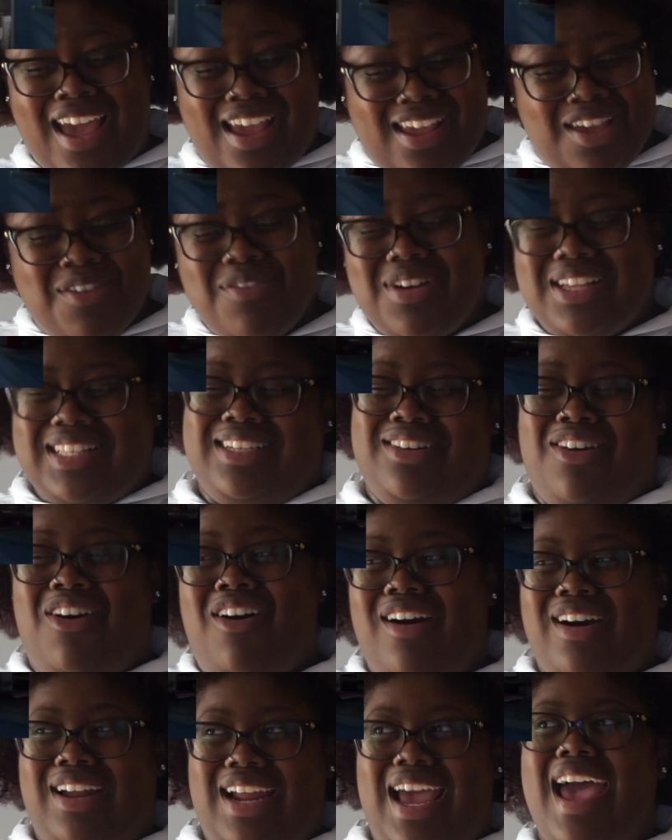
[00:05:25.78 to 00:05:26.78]
Like, it wasn't
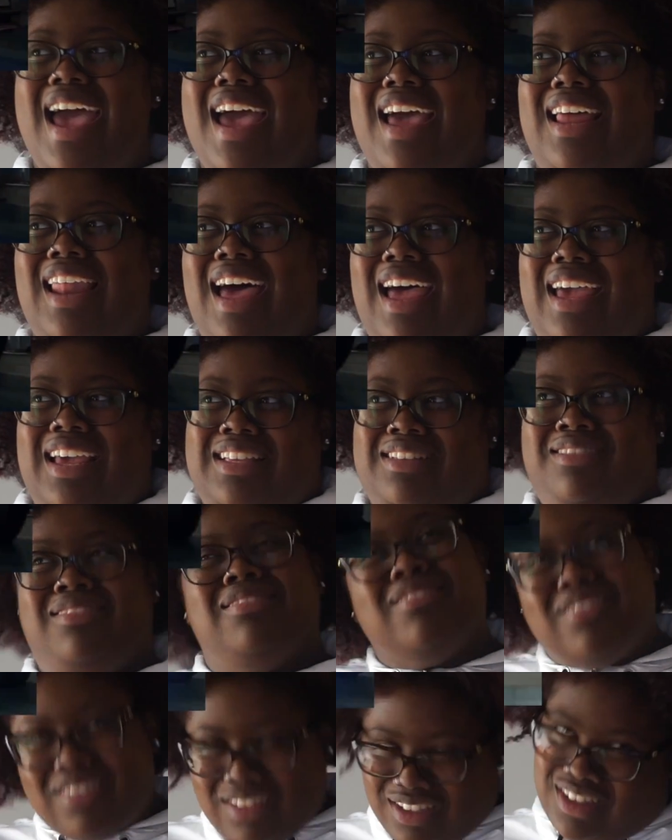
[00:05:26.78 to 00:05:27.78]
all that. Like,
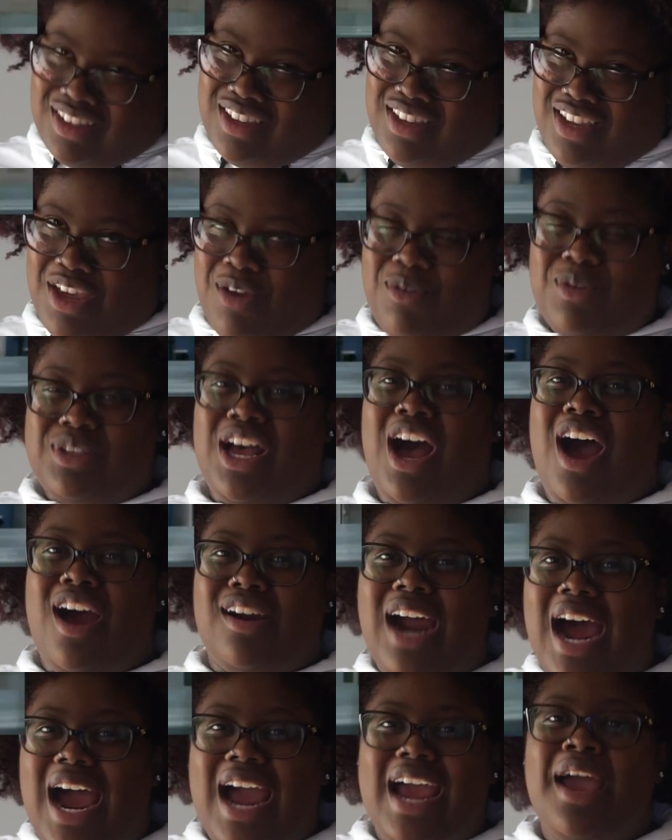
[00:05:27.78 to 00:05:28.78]
it was
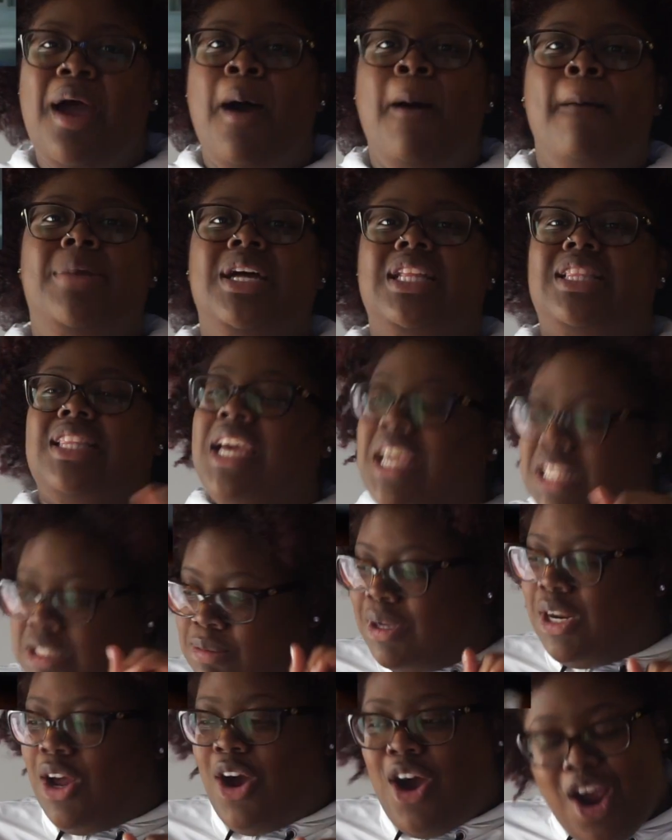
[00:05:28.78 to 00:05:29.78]
alright. But this
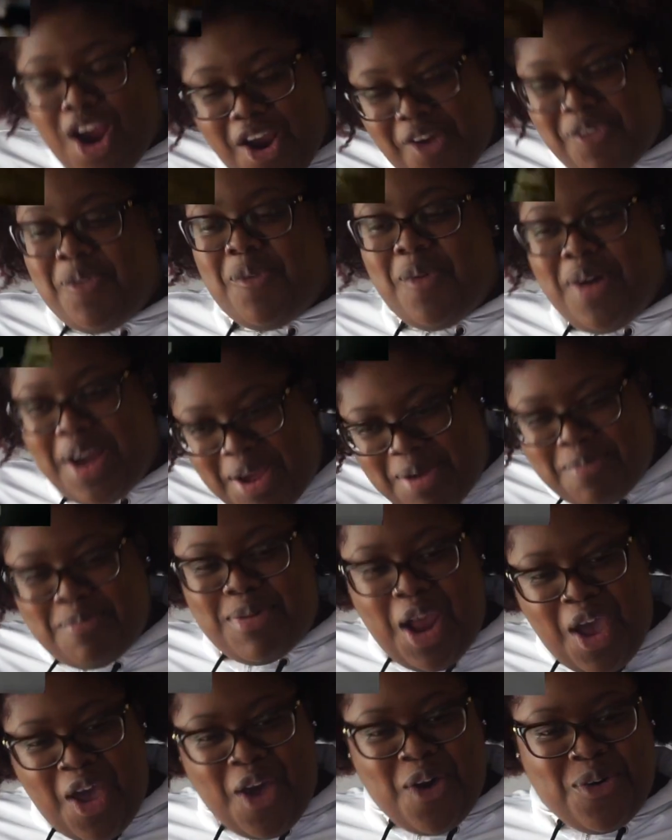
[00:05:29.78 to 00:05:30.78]
one on Earth 1,
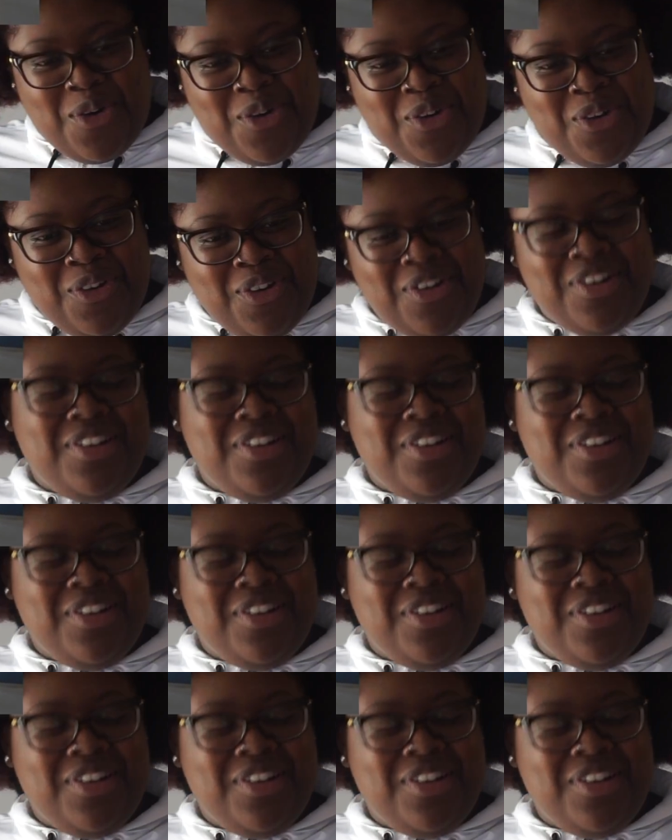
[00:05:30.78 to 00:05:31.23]
bro,